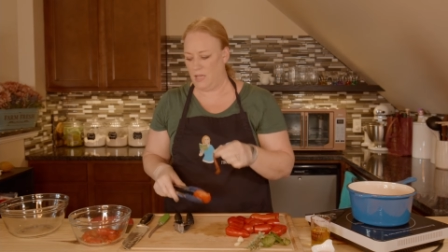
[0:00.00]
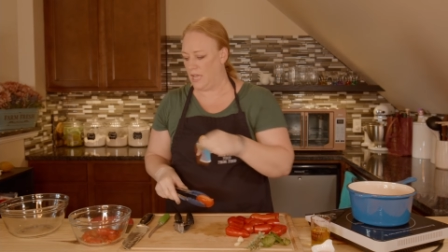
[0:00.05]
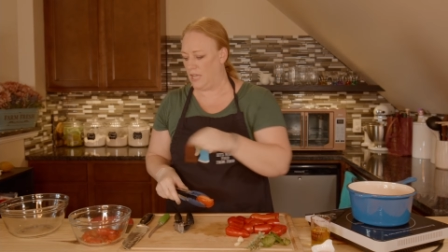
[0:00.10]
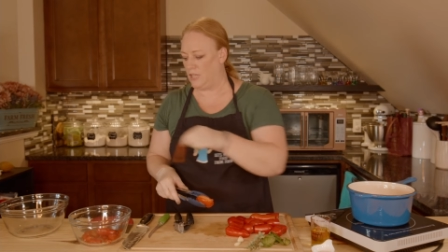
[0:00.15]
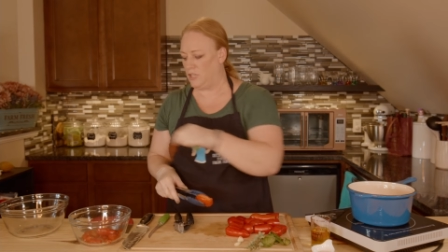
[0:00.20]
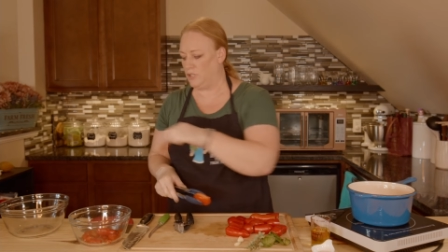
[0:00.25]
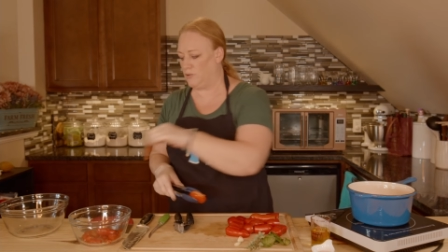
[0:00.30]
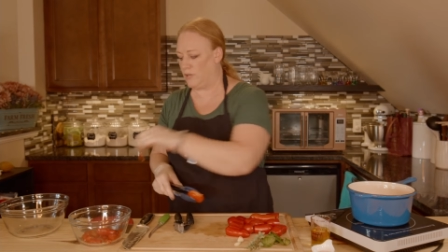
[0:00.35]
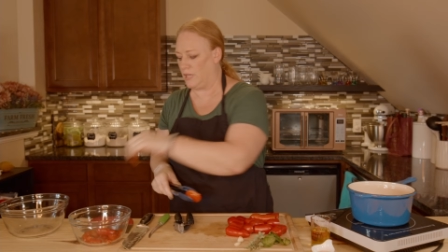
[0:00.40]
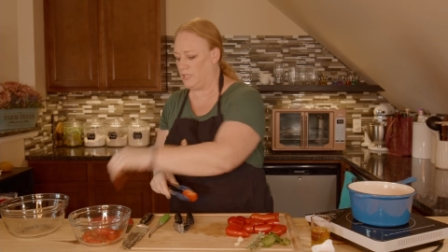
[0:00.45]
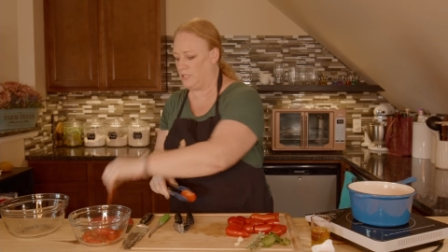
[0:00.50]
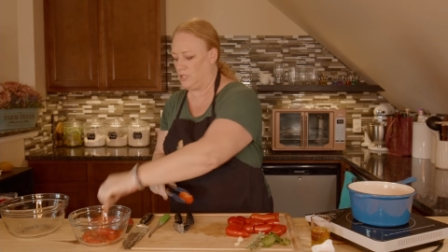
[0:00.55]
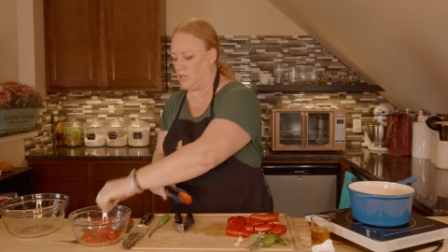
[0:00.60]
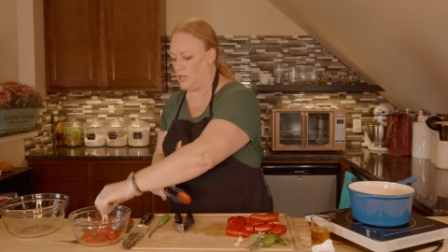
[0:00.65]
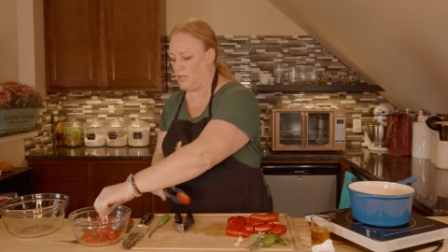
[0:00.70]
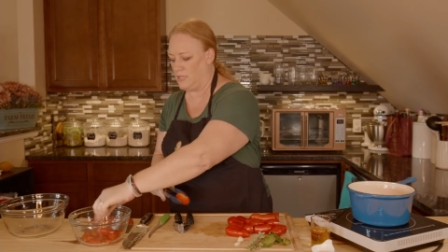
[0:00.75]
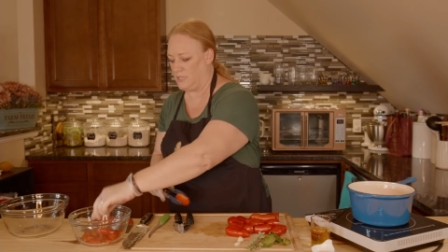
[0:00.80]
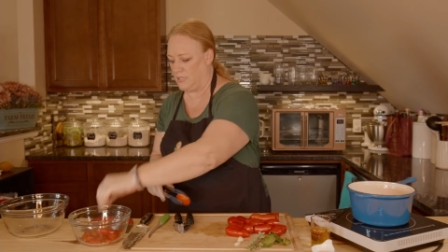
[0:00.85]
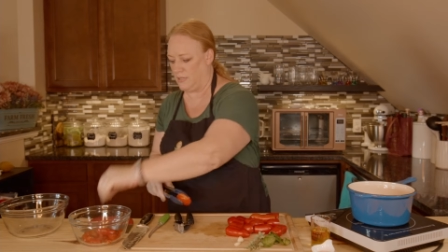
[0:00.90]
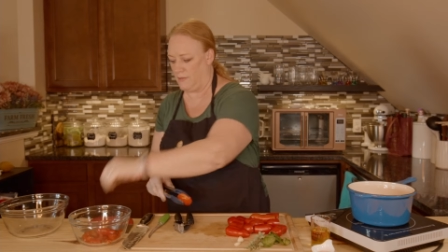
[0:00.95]
And you can
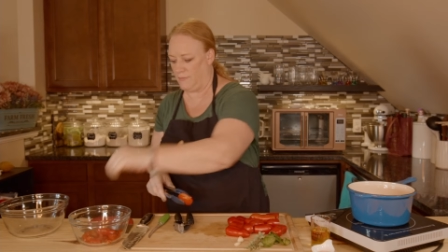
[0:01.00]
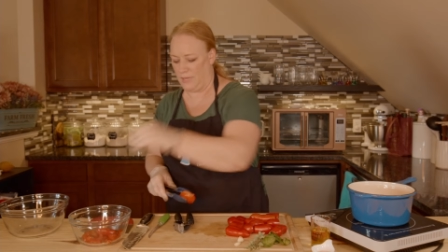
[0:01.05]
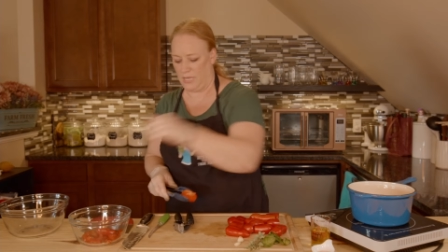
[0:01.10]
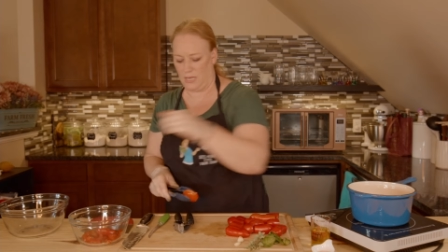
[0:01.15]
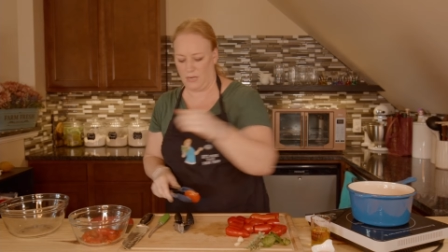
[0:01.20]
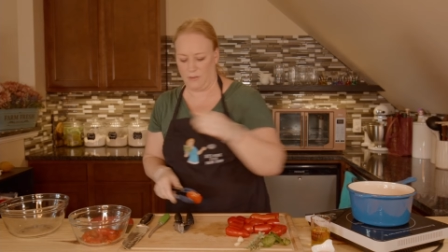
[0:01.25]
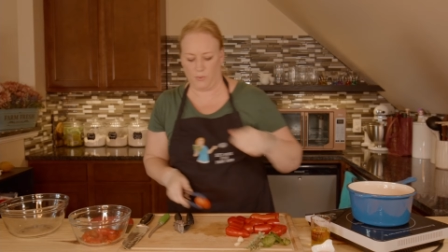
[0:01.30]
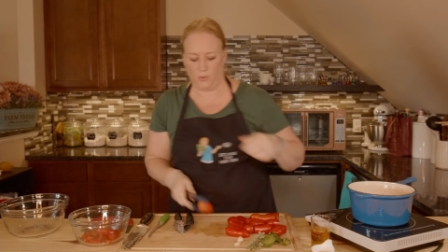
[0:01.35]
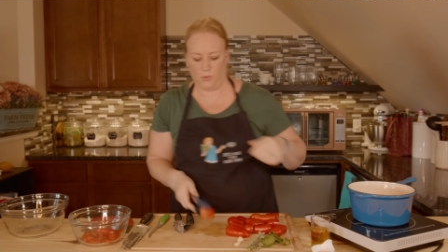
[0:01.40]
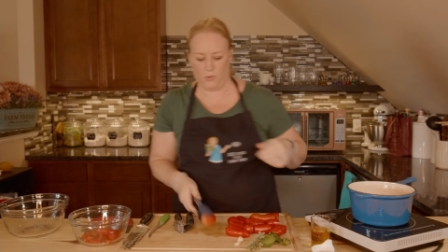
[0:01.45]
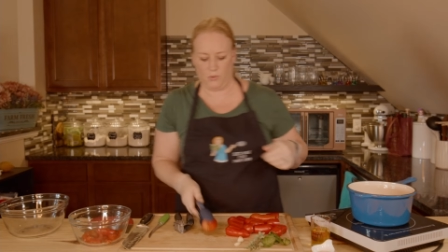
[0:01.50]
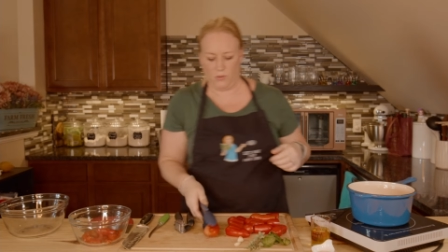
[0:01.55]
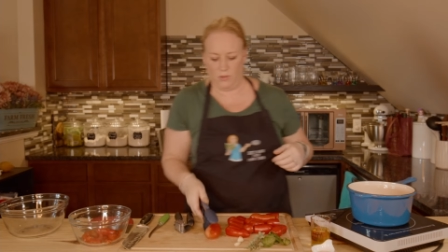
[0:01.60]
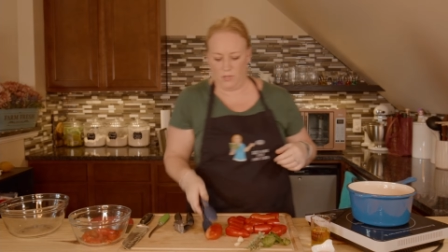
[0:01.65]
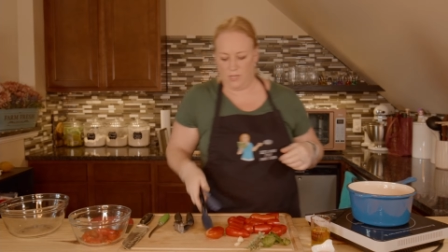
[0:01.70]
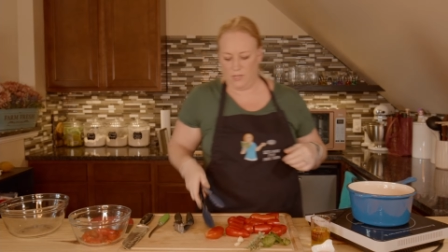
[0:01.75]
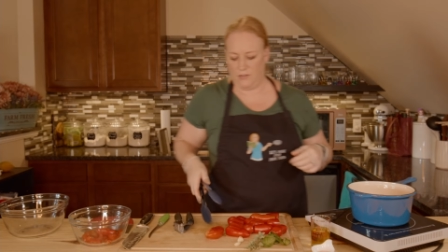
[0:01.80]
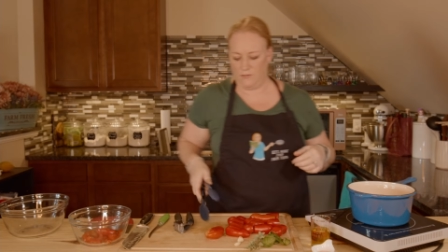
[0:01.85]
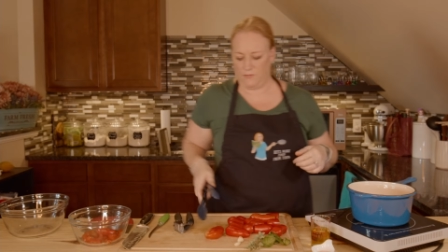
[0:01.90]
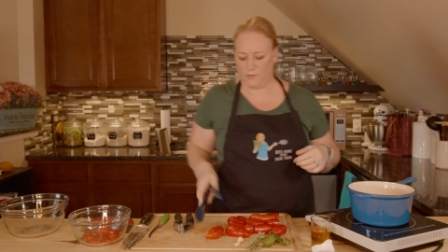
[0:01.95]
toss them in a bowl
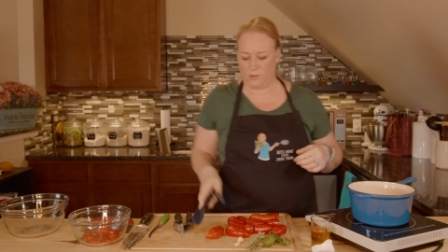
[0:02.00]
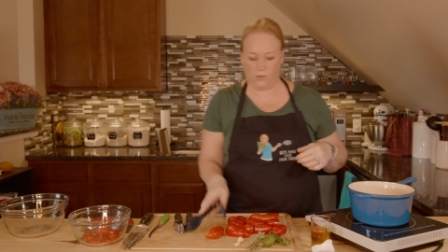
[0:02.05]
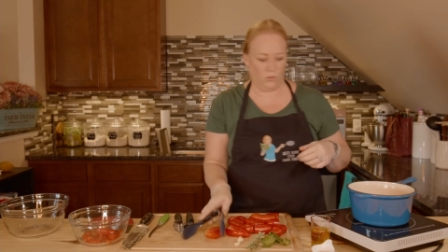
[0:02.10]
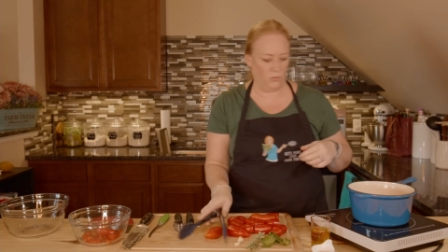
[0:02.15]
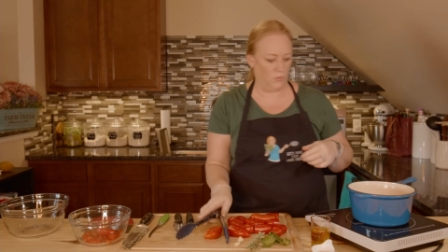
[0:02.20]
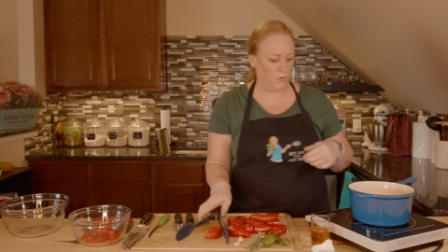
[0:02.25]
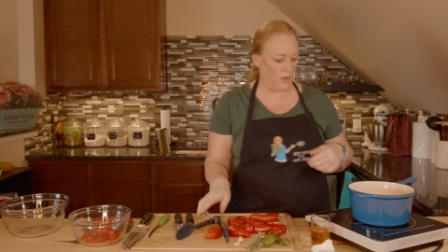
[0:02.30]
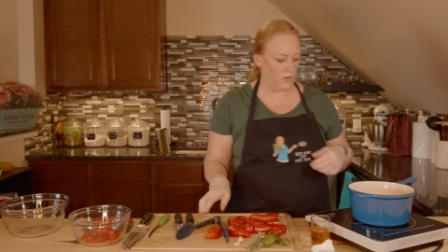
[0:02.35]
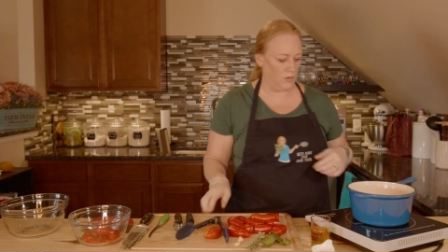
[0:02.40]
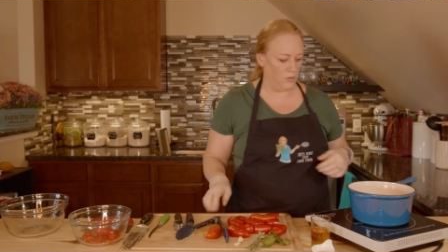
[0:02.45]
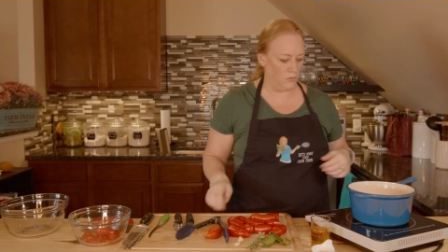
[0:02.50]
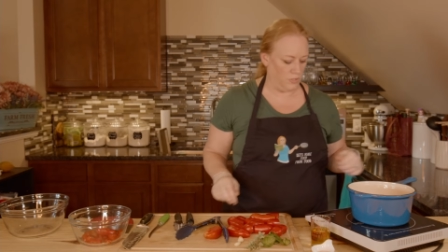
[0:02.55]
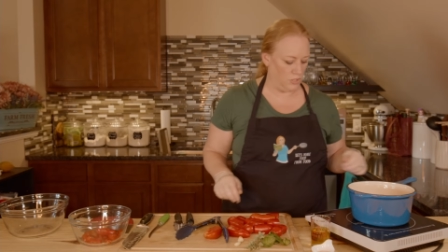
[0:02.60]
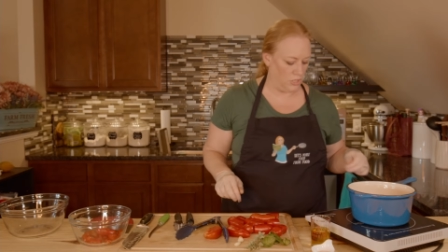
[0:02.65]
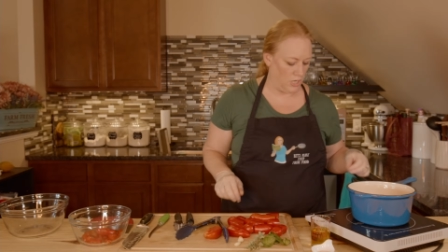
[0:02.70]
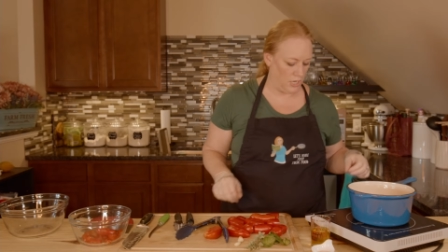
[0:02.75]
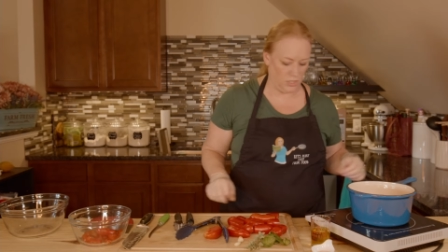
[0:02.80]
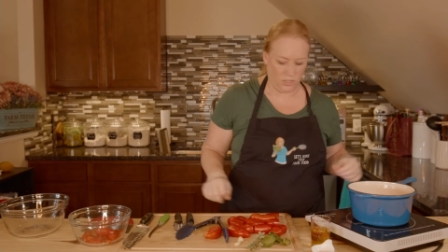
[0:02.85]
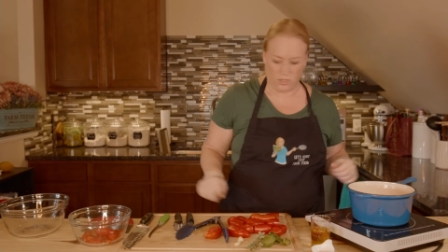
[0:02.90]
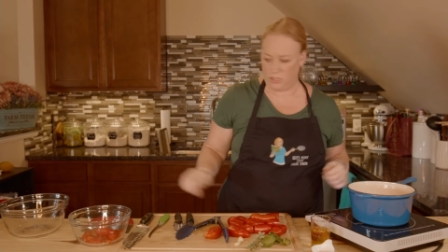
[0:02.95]
of cold water, which
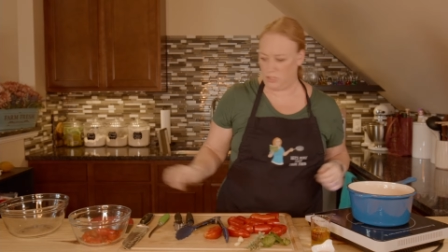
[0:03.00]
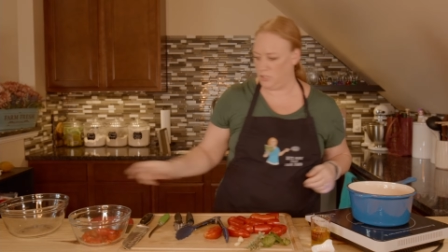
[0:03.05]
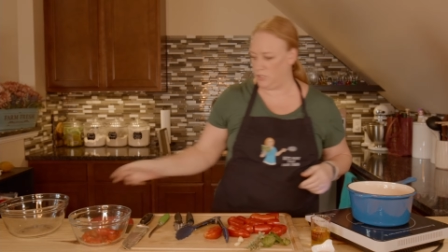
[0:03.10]
I should